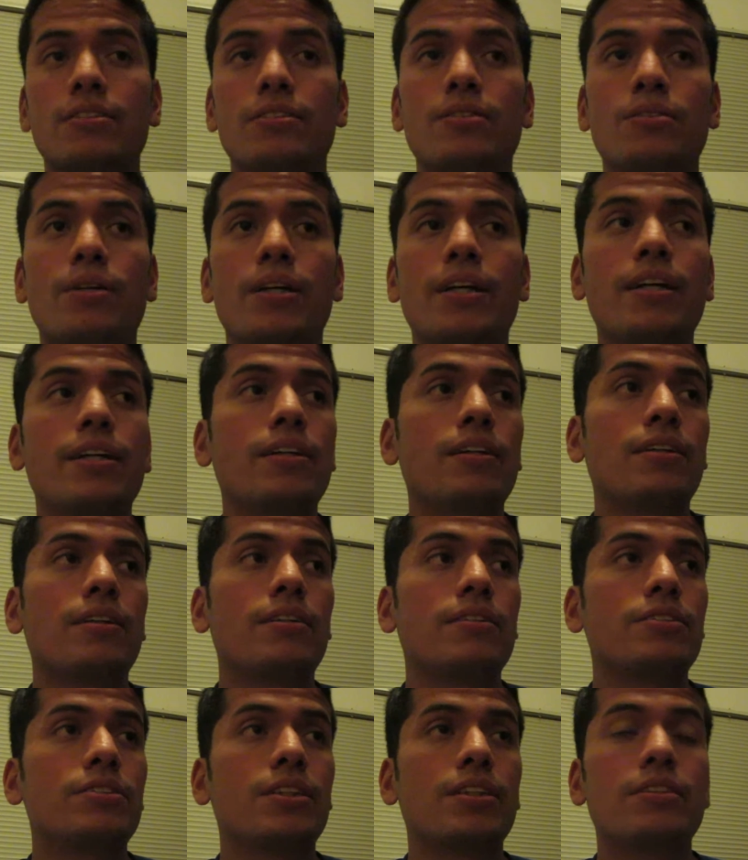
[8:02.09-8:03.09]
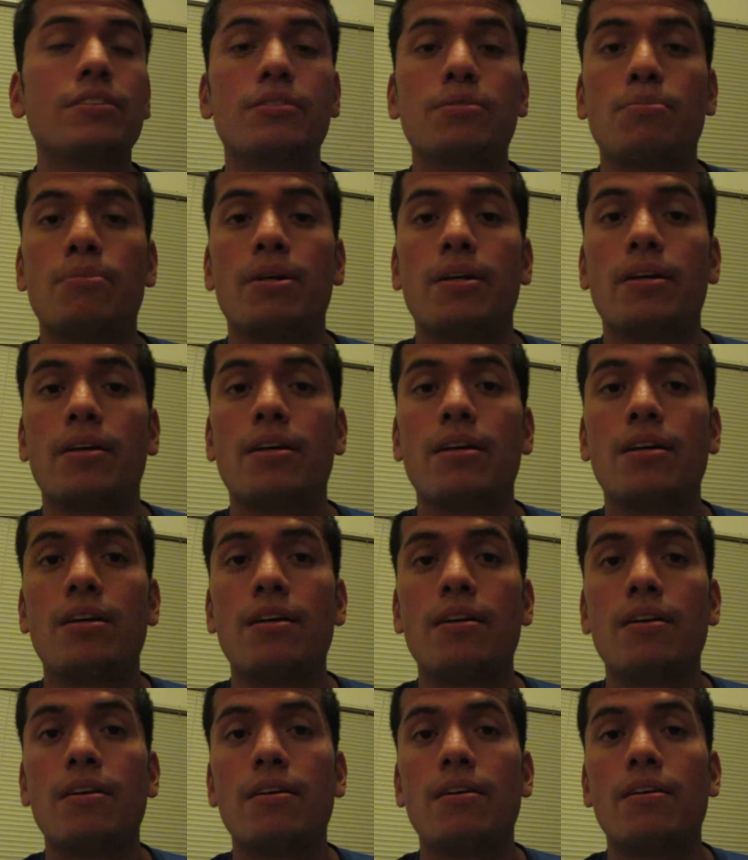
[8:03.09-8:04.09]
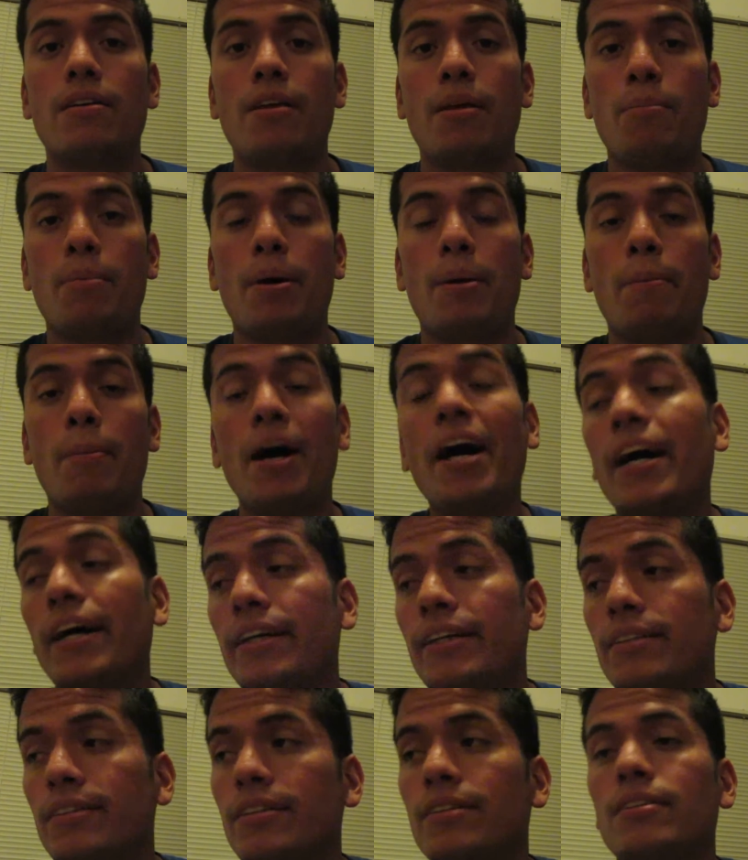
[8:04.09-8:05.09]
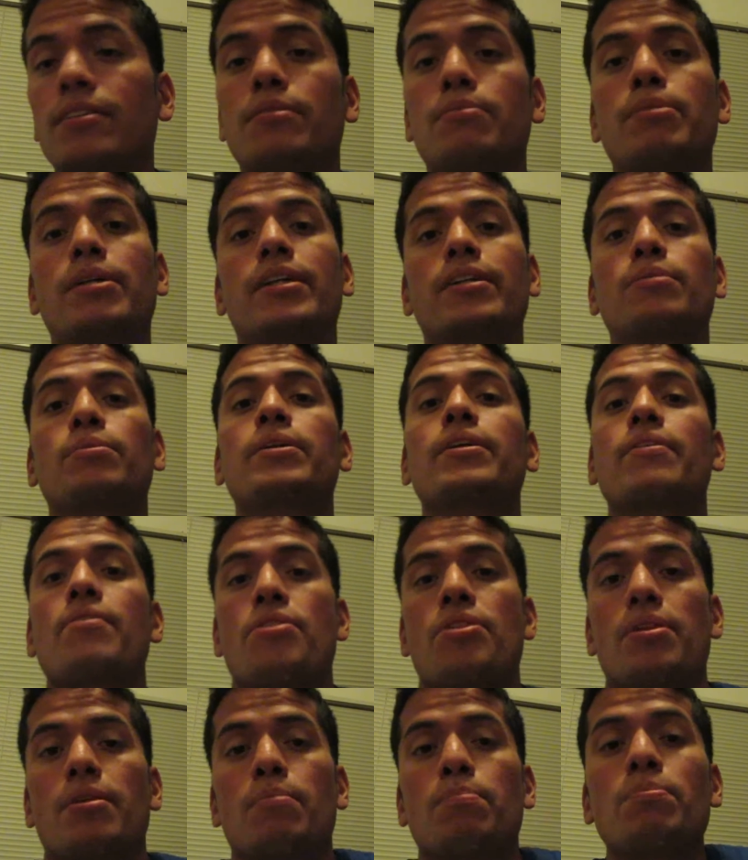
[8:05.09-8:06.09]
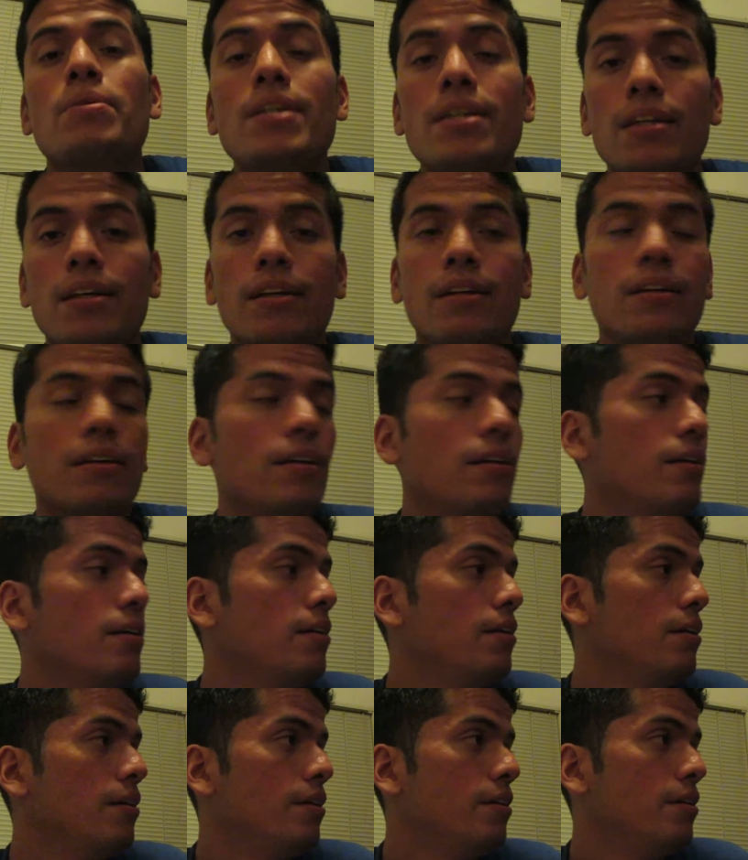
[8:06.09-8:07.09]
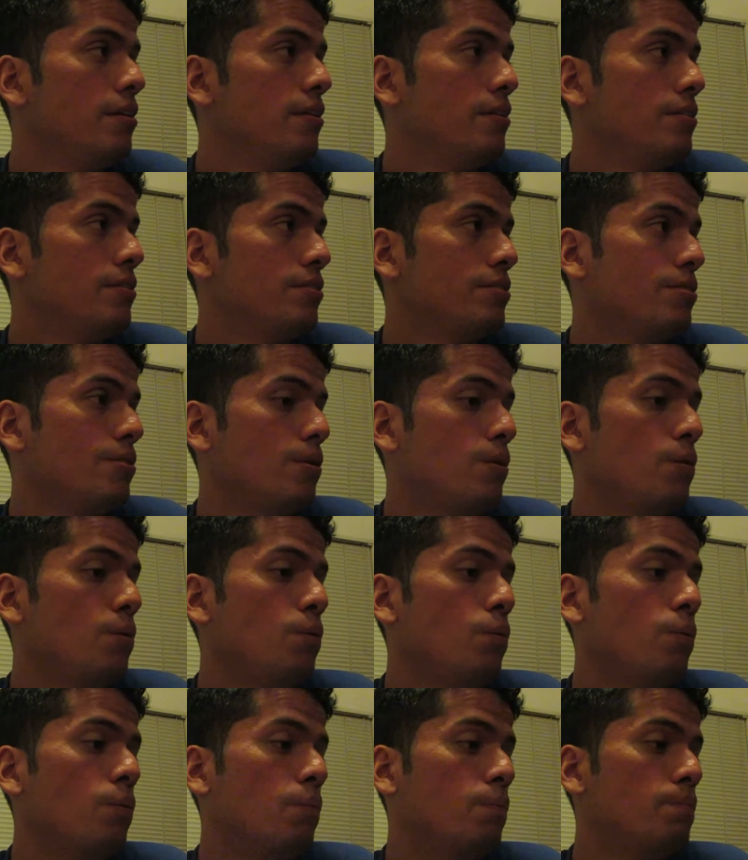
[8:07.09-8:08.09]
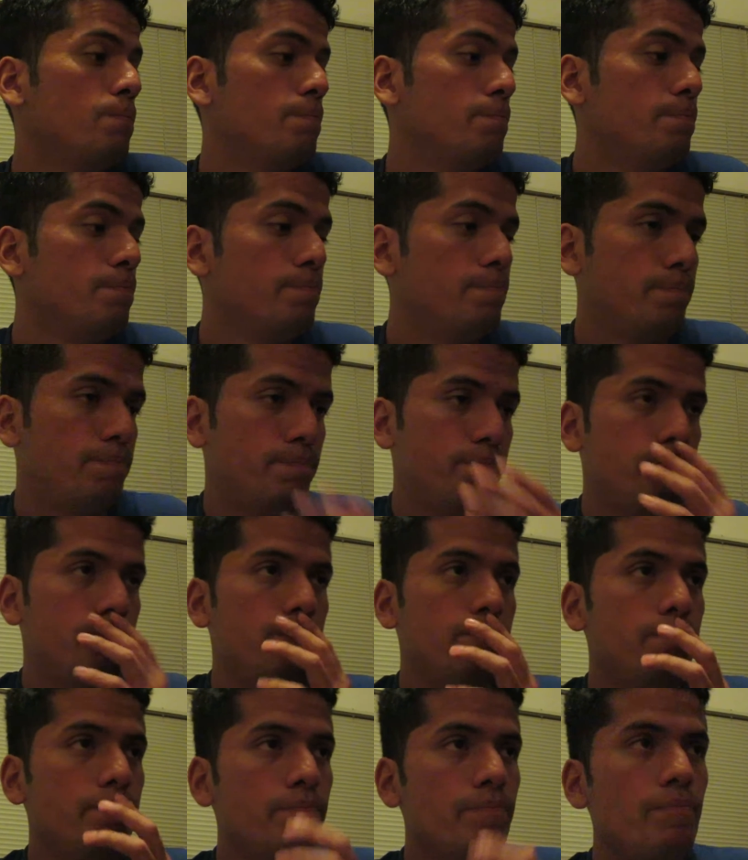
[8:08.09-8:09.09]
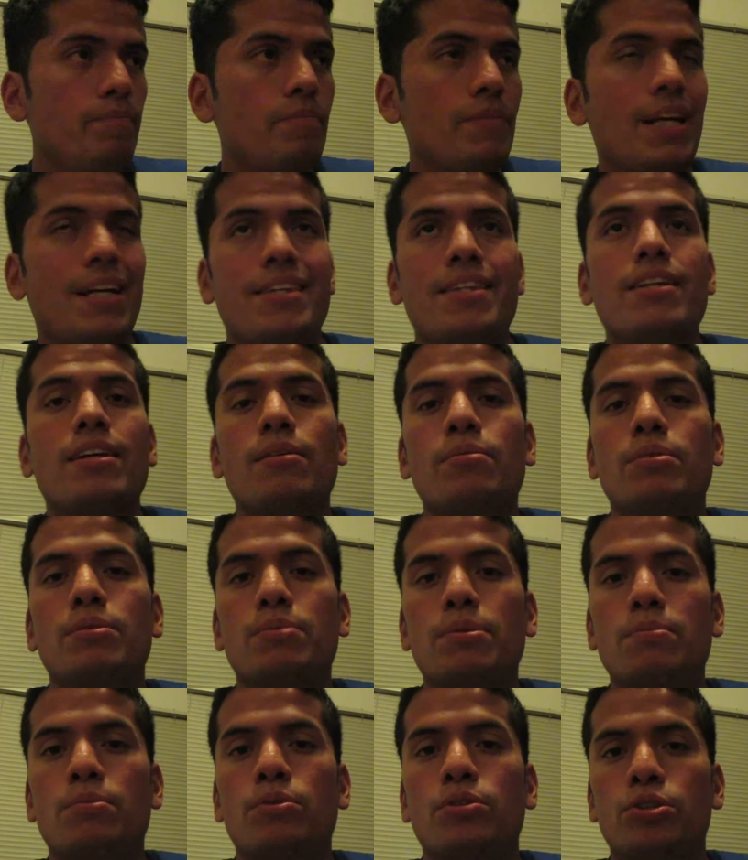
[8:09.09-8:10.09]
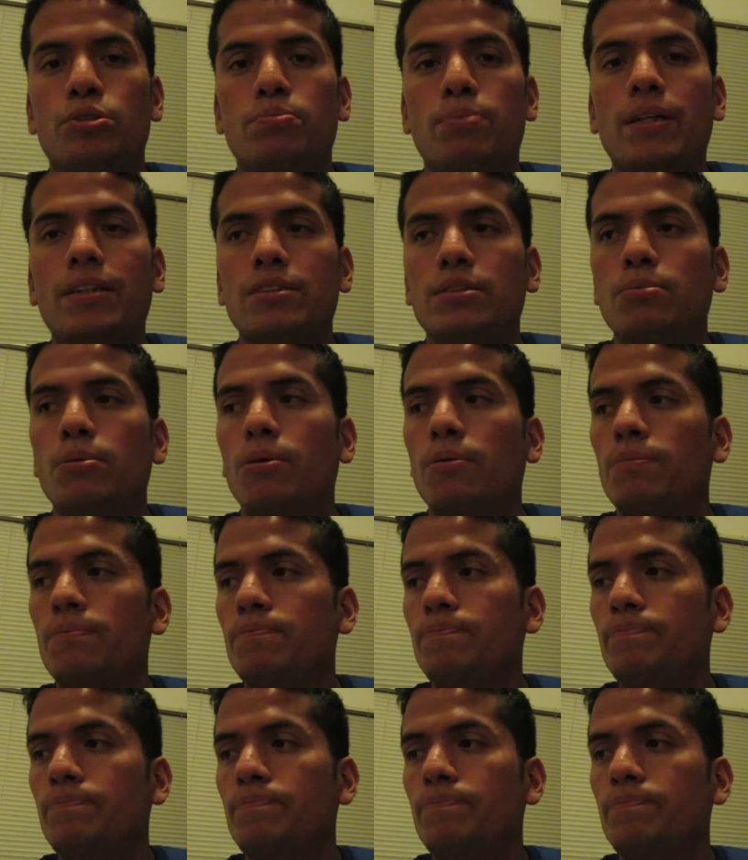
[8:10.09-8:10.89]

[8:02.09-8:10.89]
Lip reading: So I had a change in my mind and my way of being. So I think I would have been more responsible.